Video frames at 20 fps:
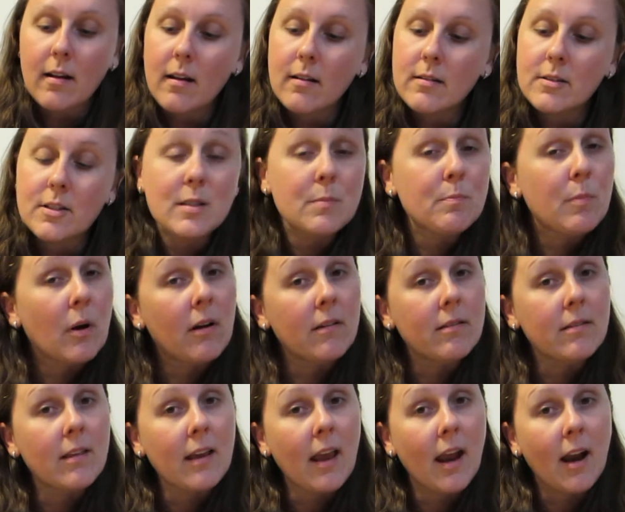just
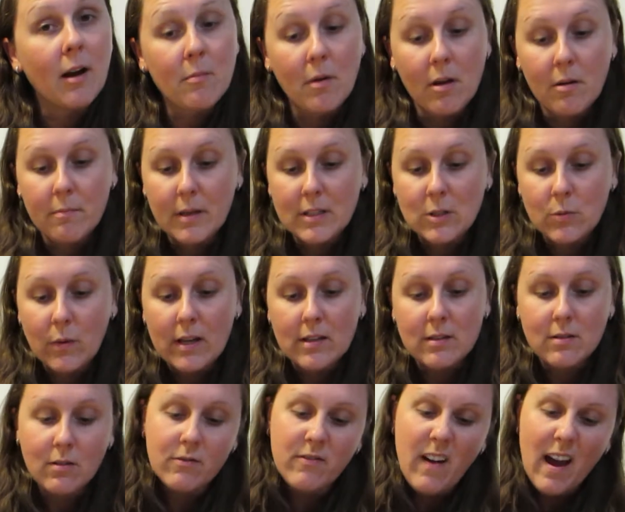put the caramel in between.
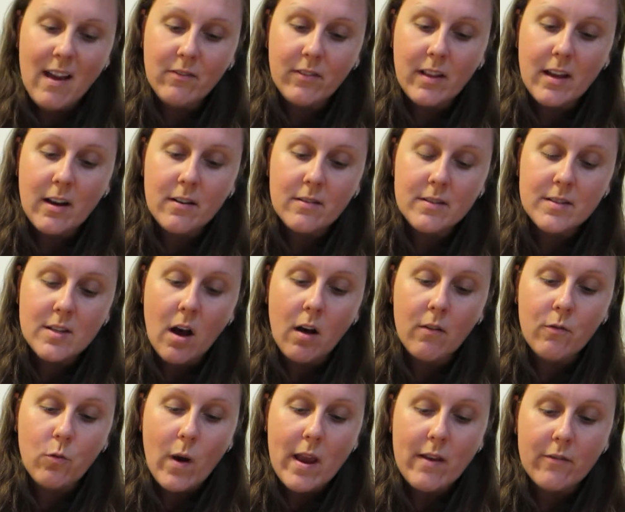So 5 layers
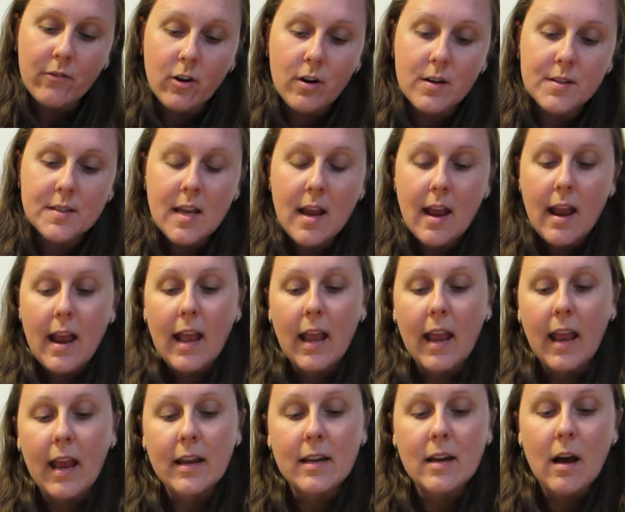of wafers
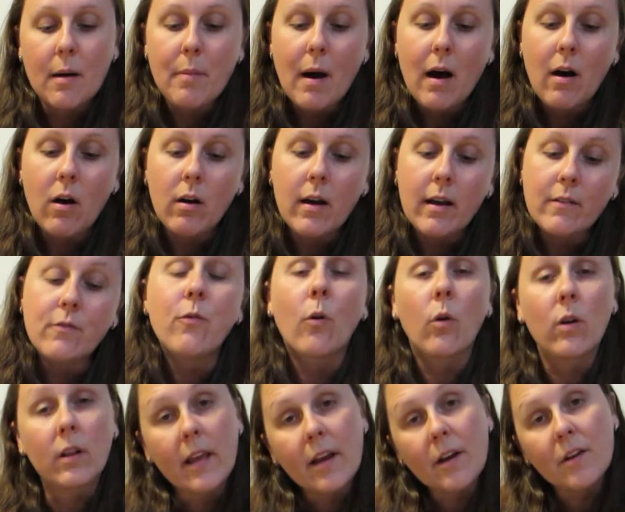and
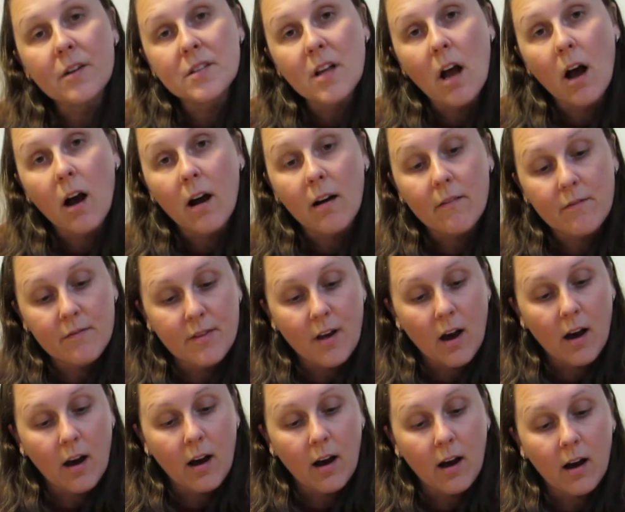4 layers of
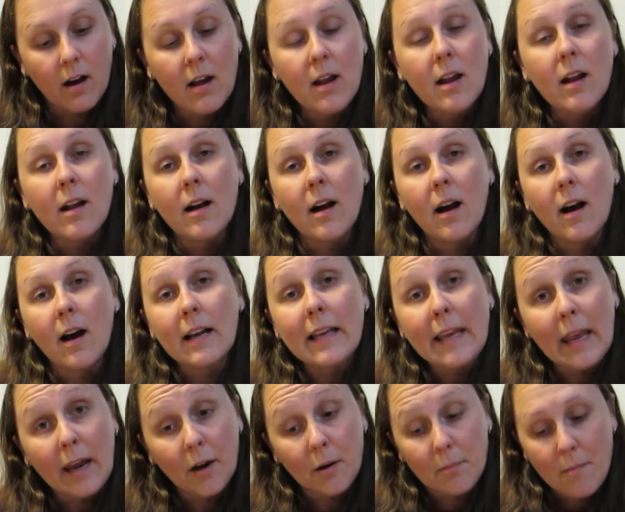the
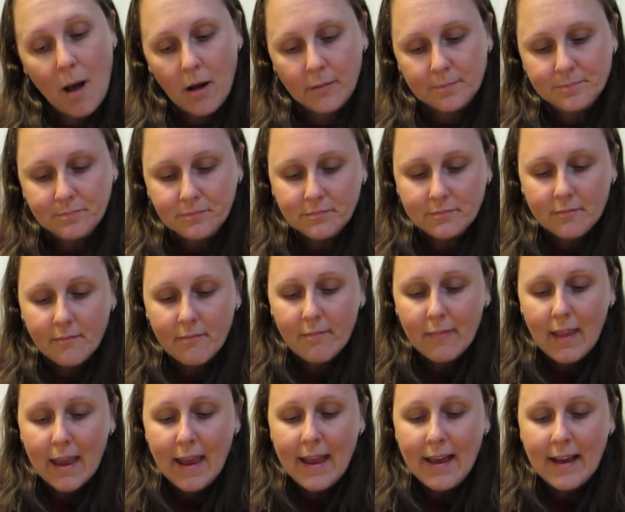caramel.
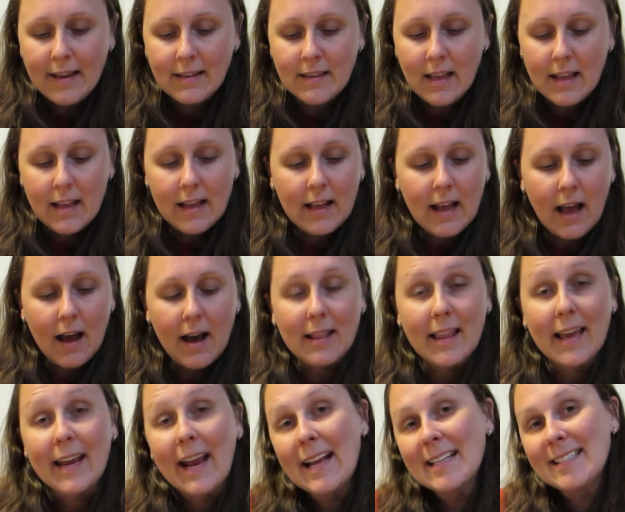And
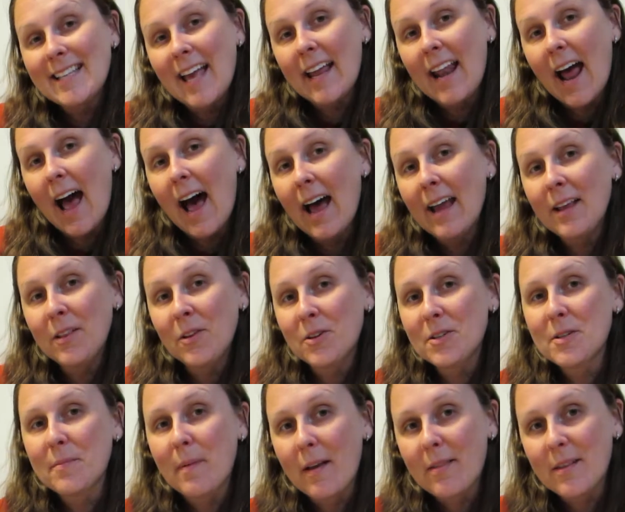like I said, I
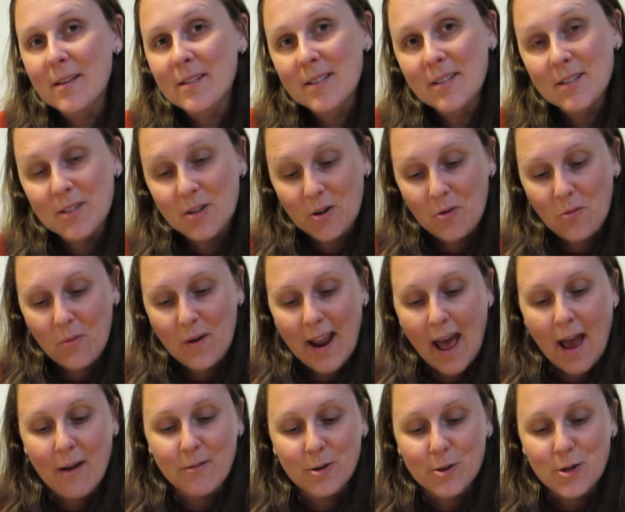learned about this dessert when
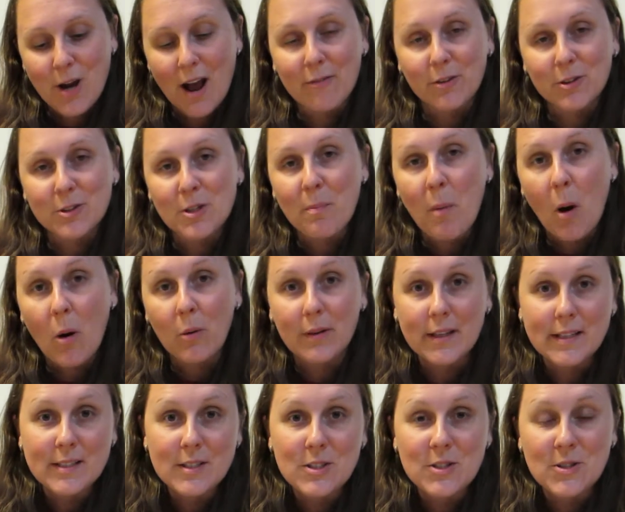I would travel to
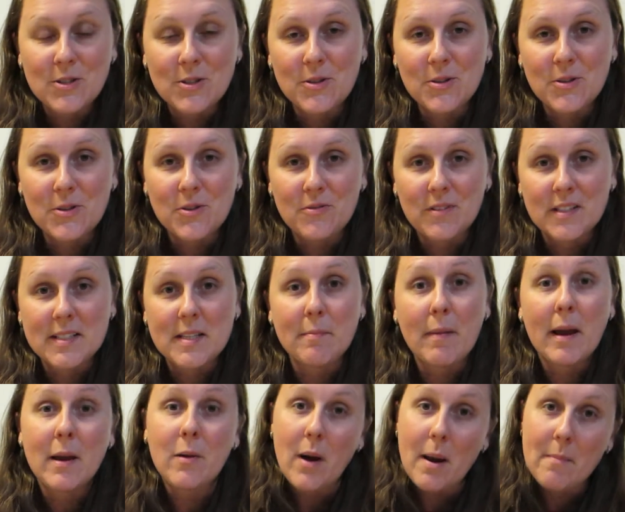Poland to visit
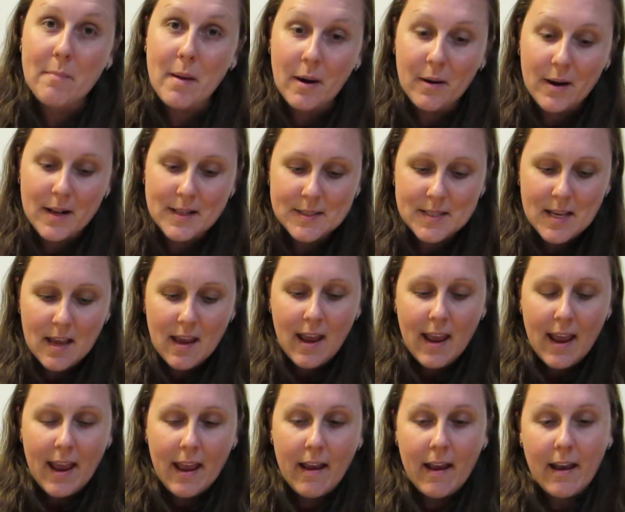my grandparents
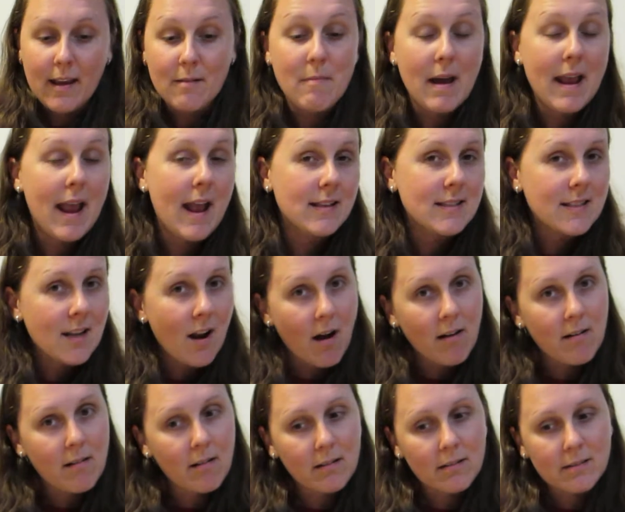and my aunts and
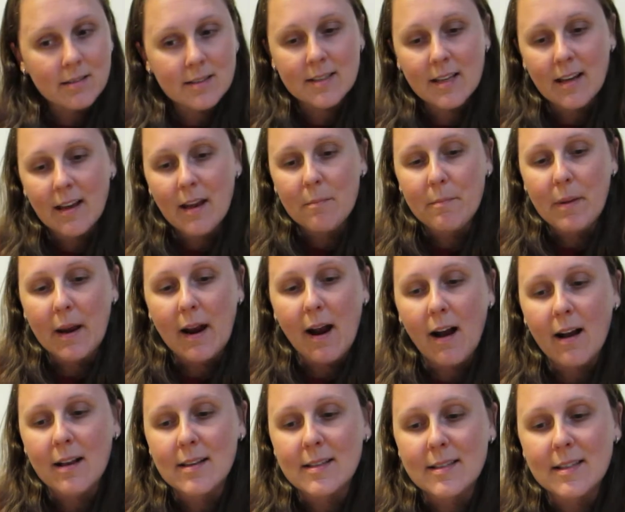uncles
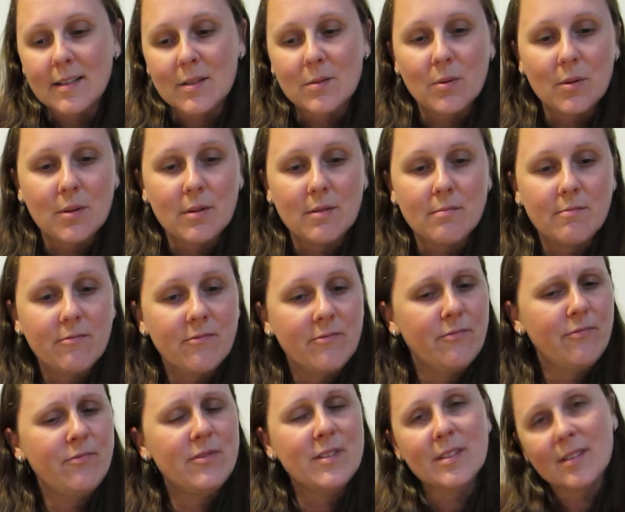because this would
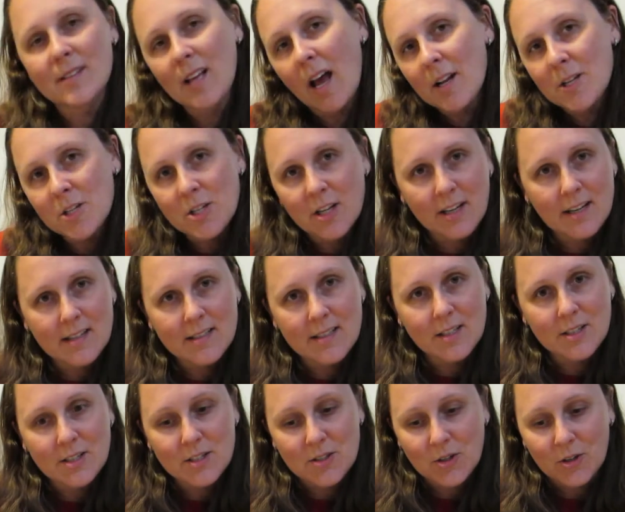such an easy
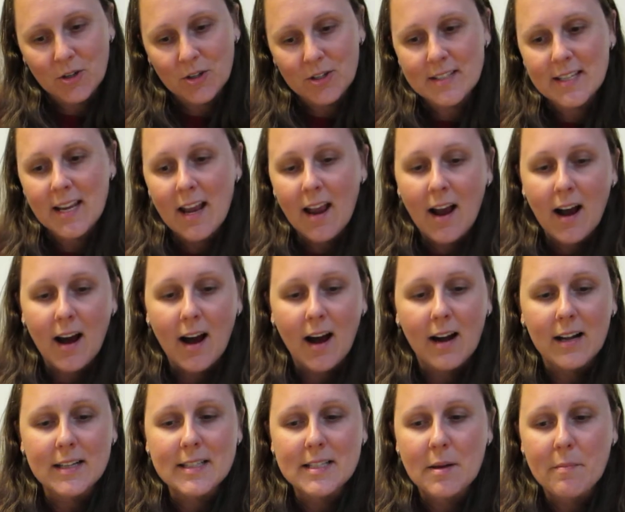dessert
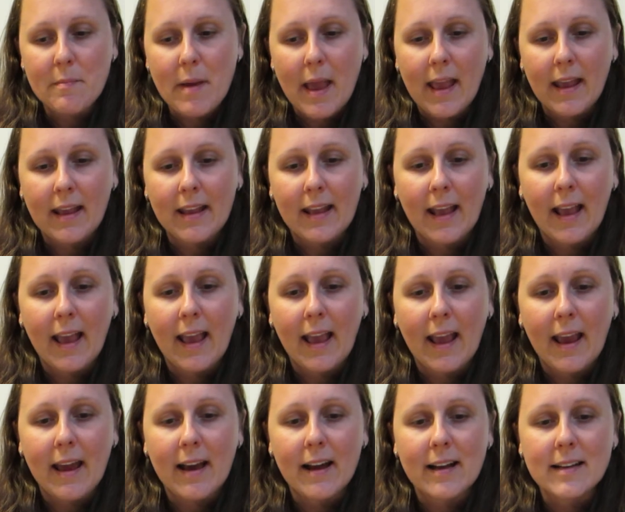to make
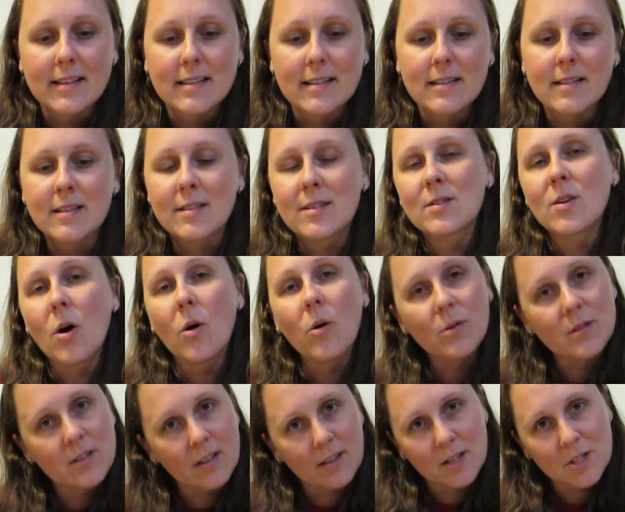and
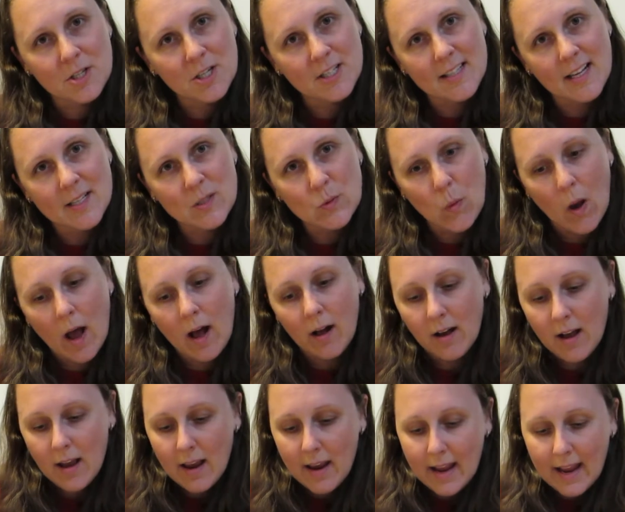so delicious as
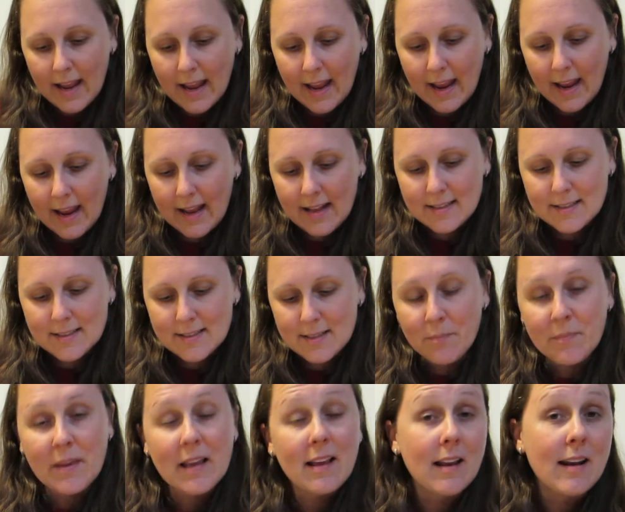well. And
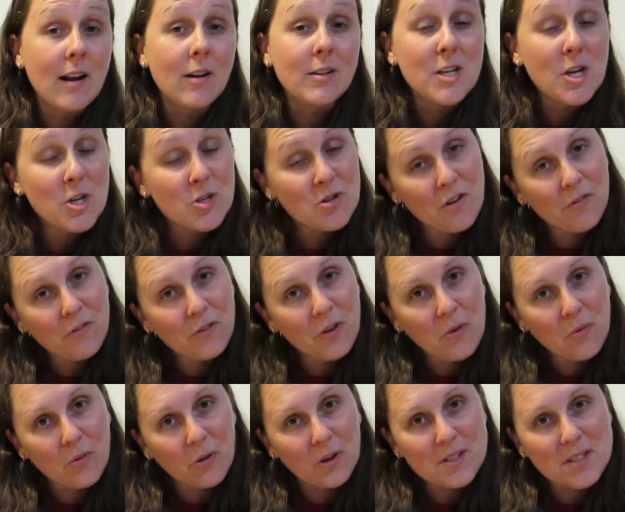I'll teach you a few
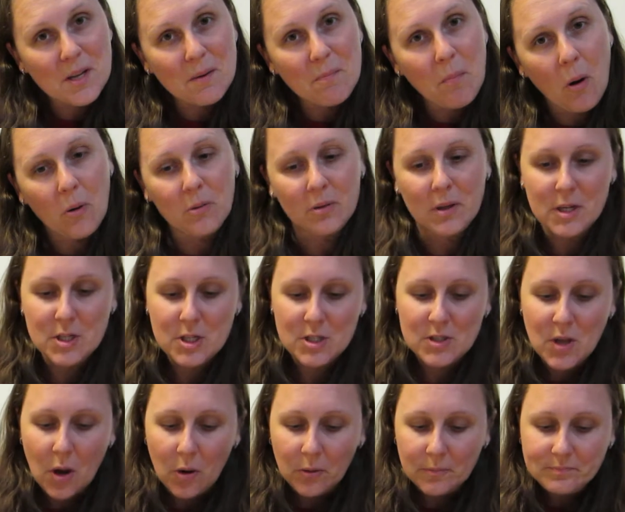words in Polish.
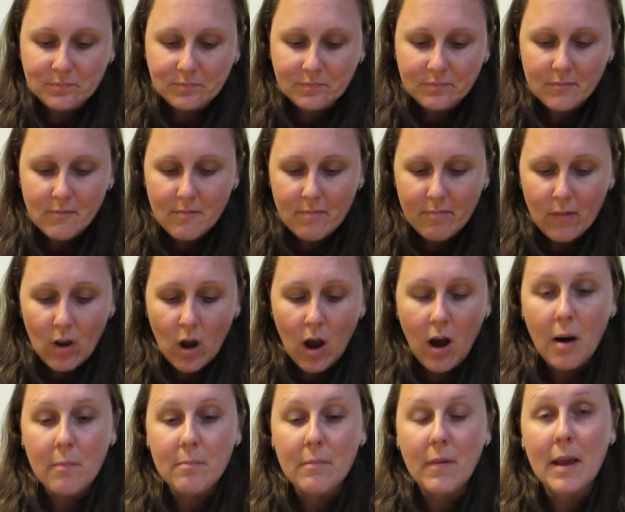So
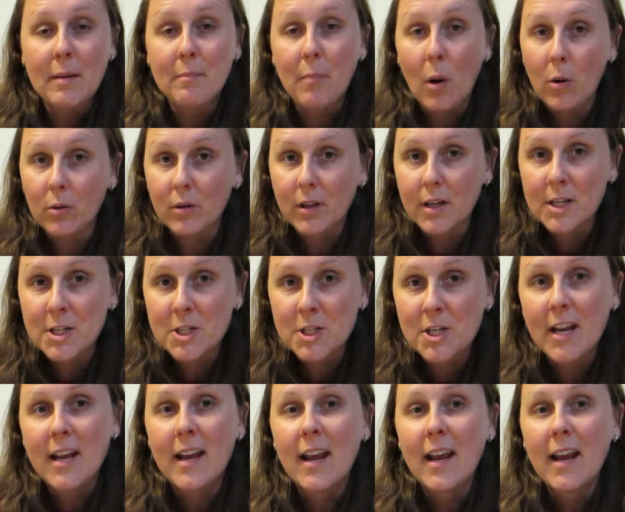in Polish,